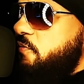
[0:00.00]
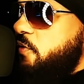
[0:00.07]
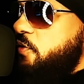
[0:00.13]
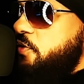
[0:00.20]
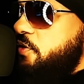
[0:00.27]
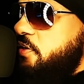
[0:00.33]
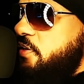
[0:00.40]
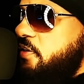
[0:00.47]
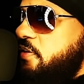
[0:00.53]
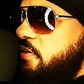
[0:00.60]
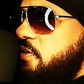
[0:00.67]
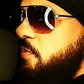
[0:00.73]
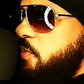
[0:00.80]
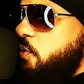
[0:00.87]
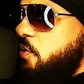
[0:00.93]

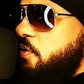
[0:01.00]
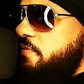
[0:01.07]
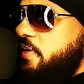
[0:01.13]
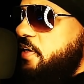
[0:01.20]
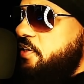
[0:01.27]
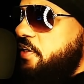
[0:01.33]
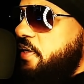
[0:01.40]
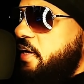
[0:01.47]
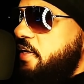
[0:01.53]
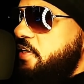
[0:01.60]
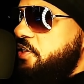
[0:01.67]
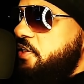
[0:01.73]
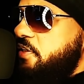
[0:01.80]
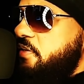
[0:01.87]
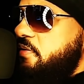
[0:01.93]
versus the Board of
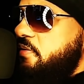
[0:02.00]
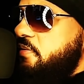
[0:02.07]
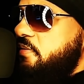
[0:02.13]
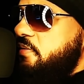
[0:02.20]
Education,